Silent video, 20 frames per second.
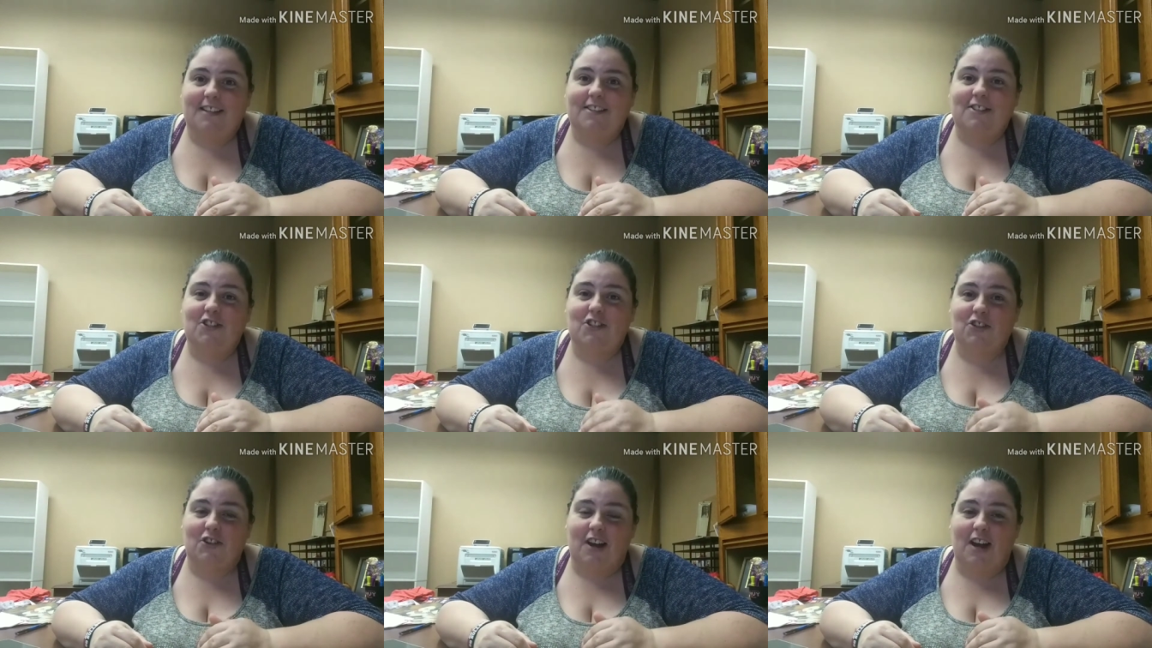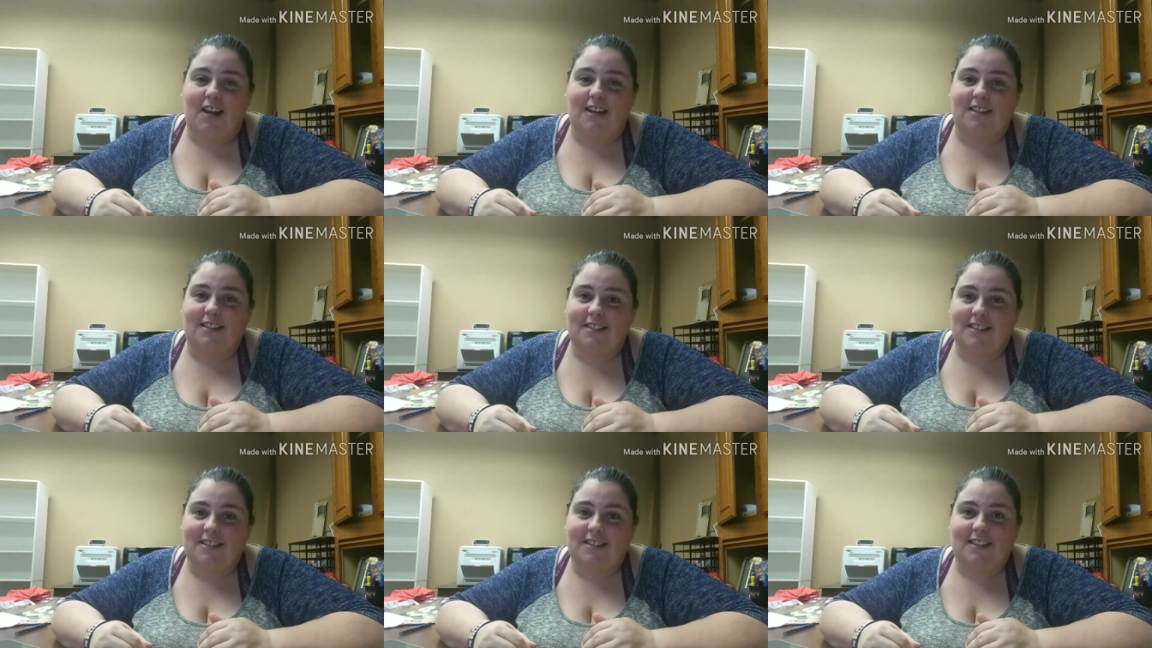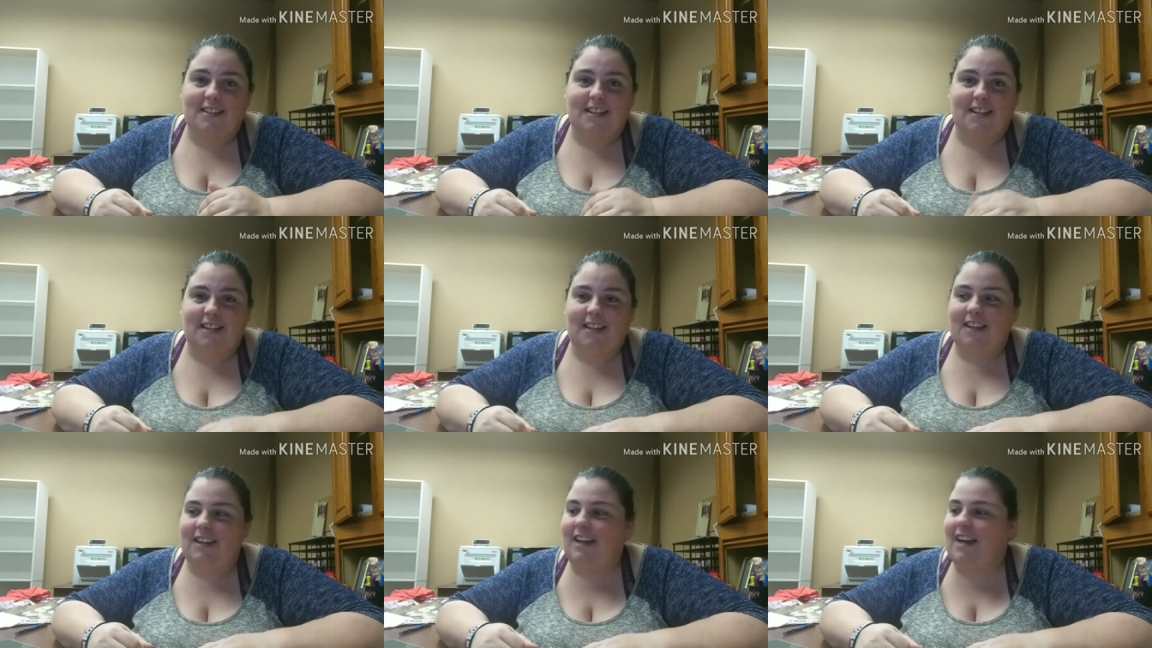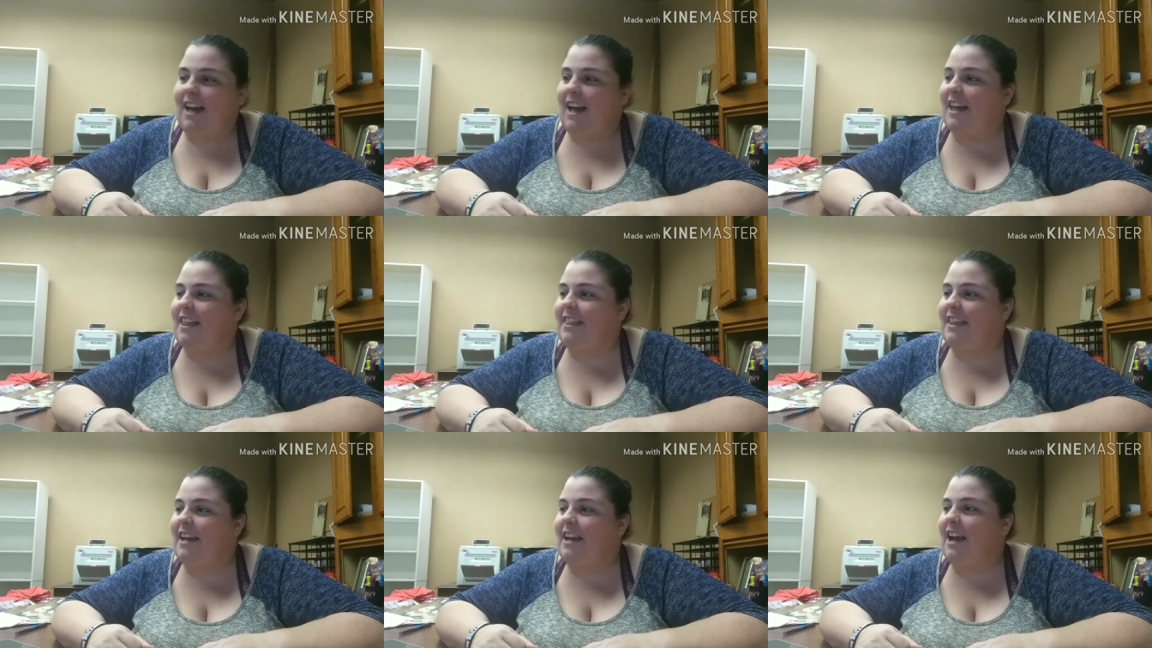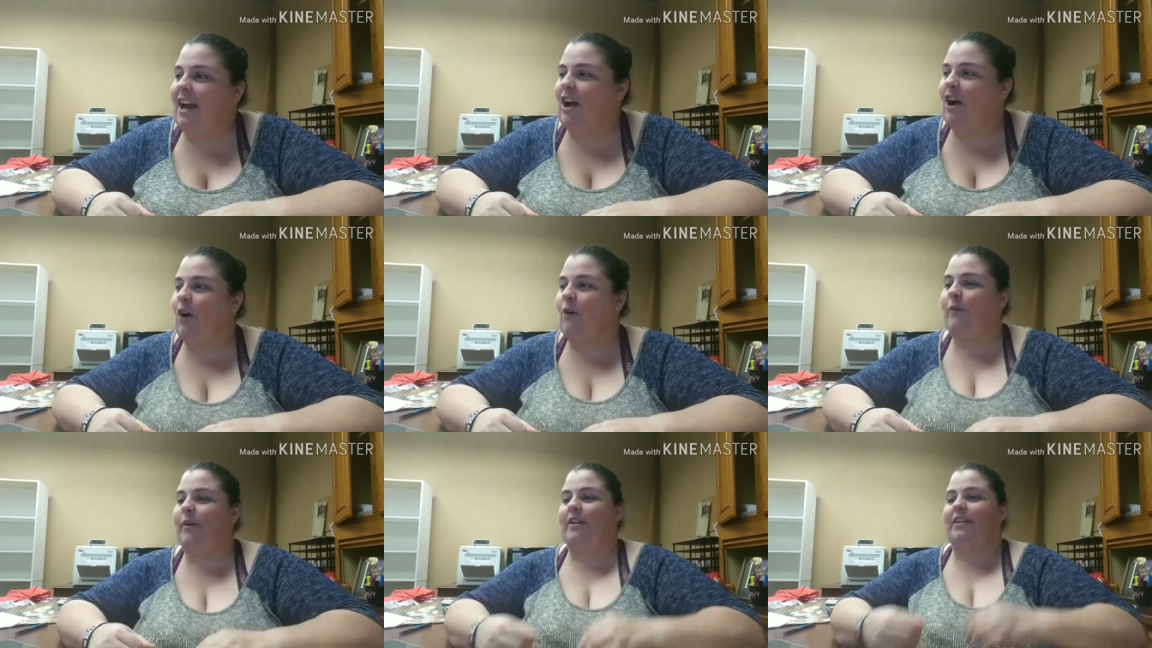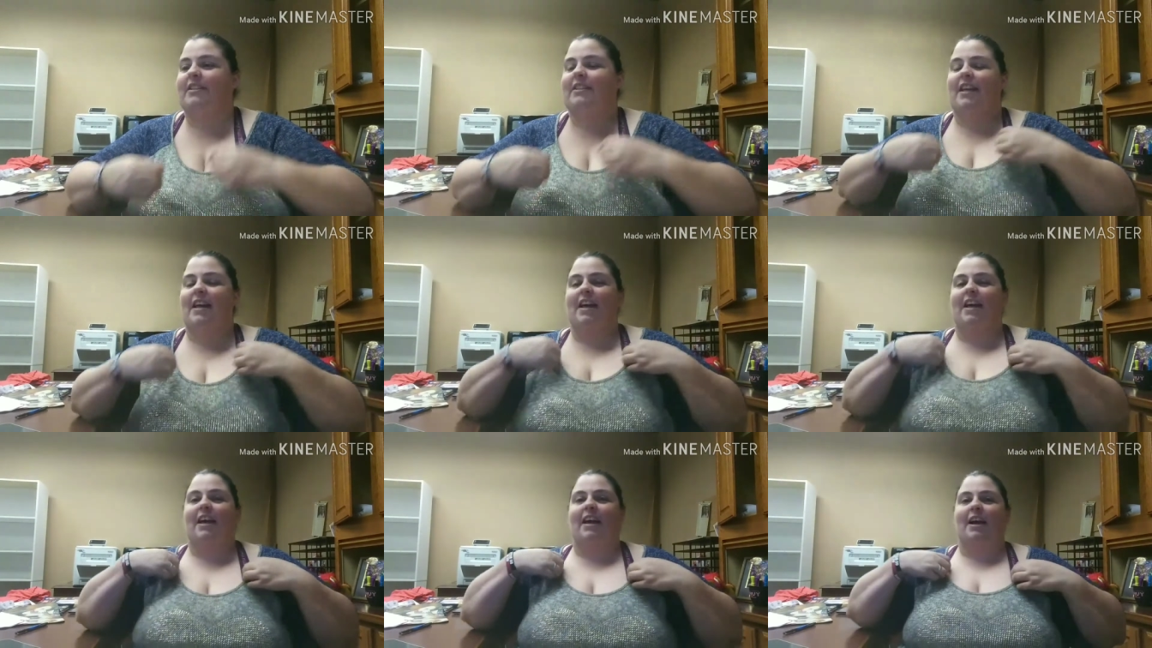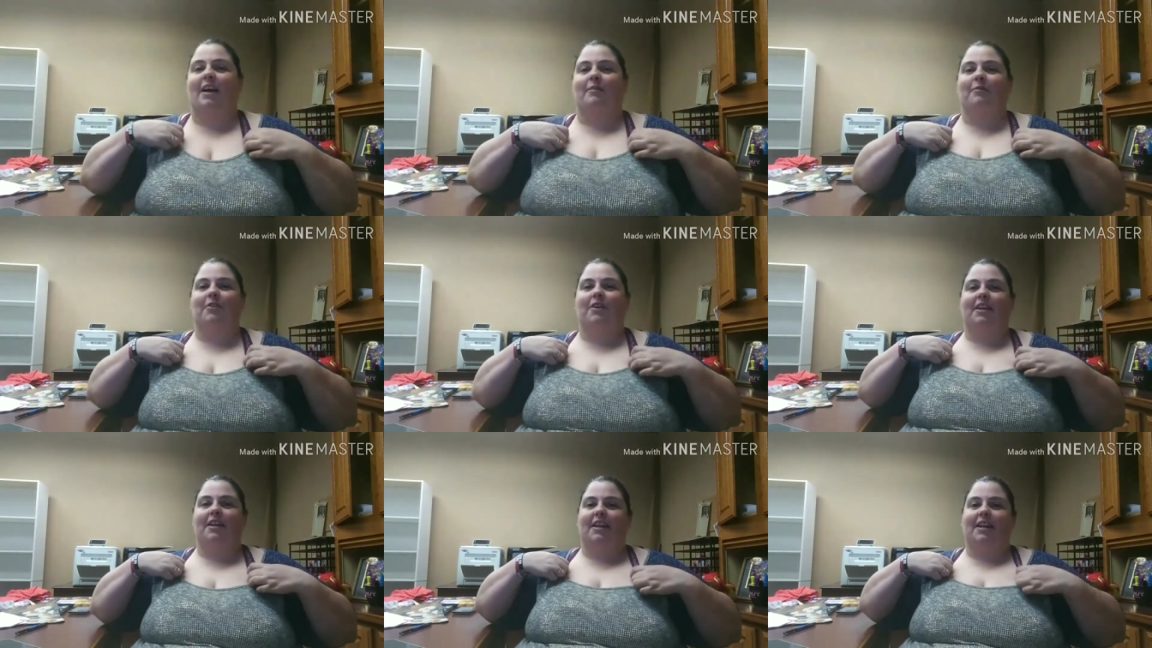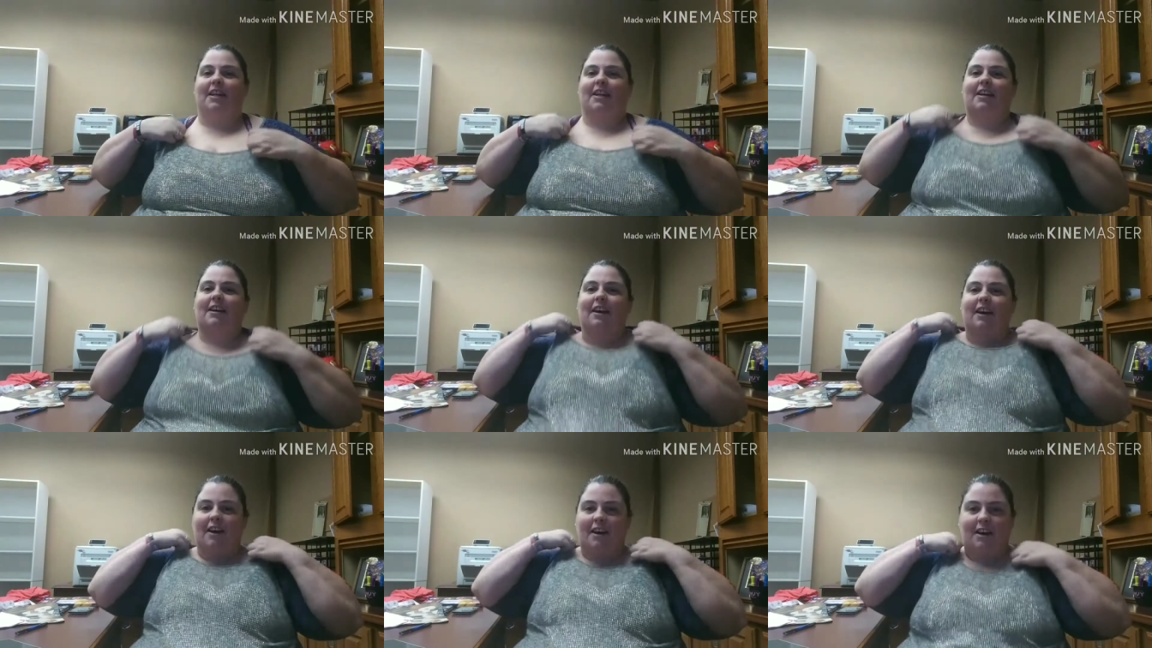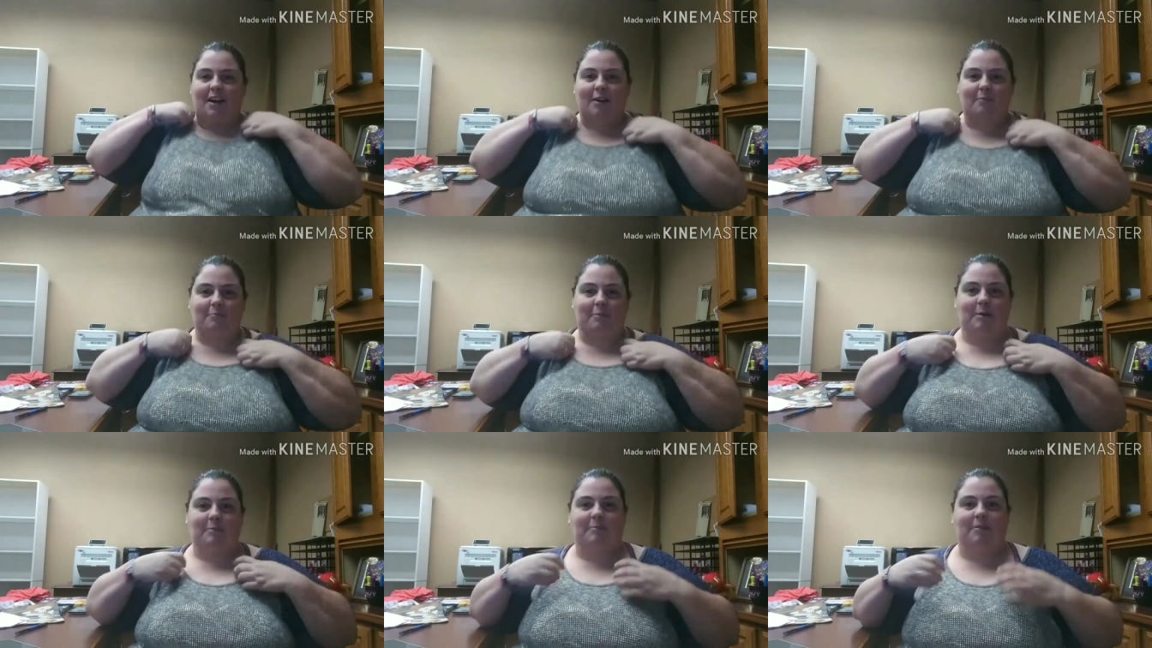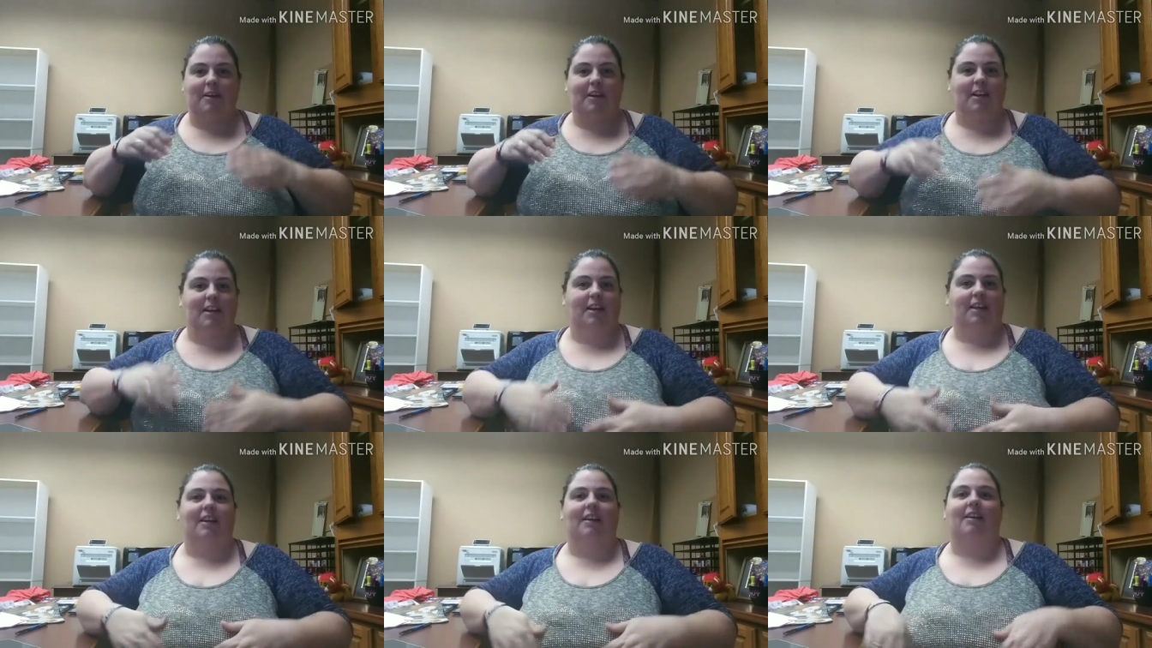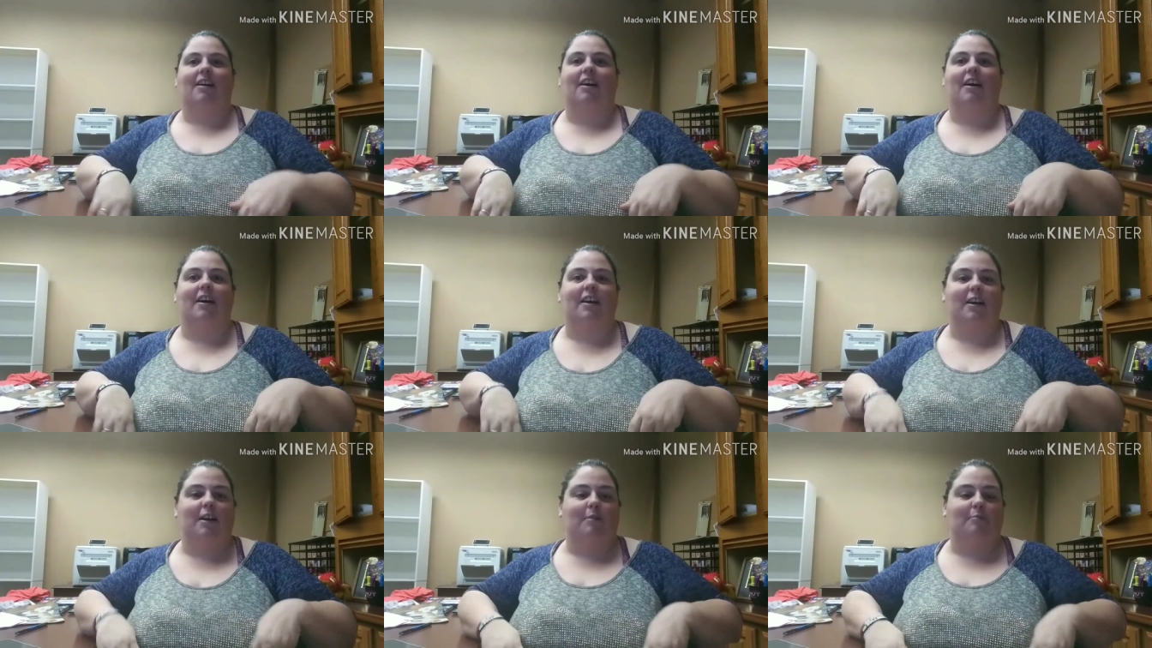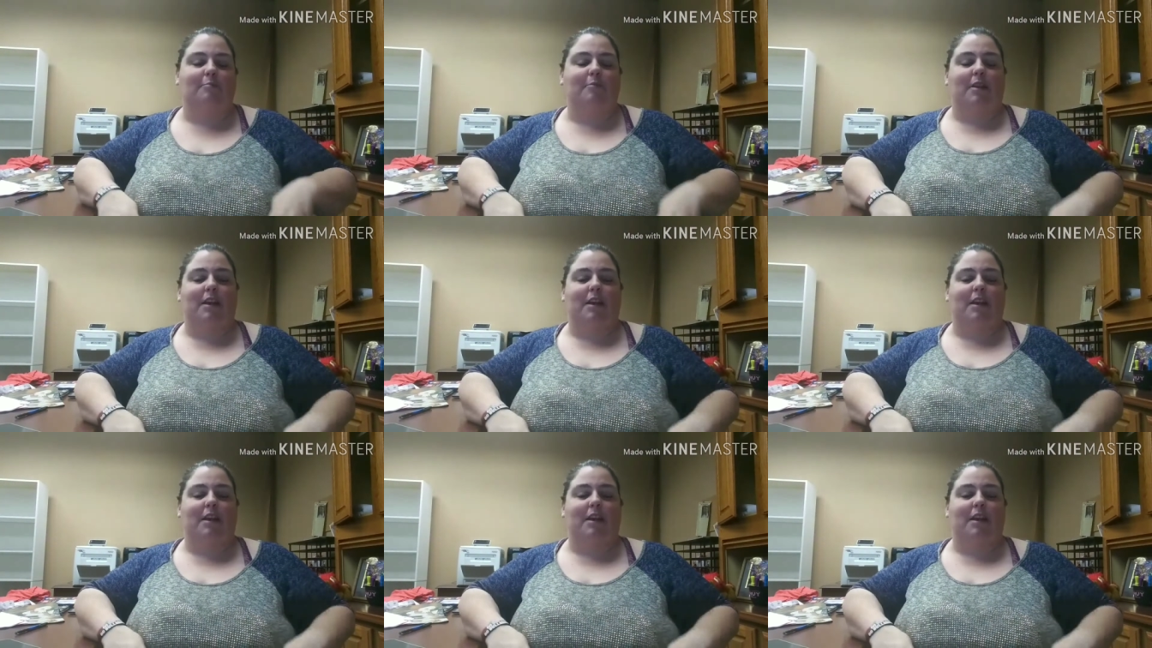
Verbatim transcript: stress. I think I always say, I'm going to get caught up, I'm going to get caught up.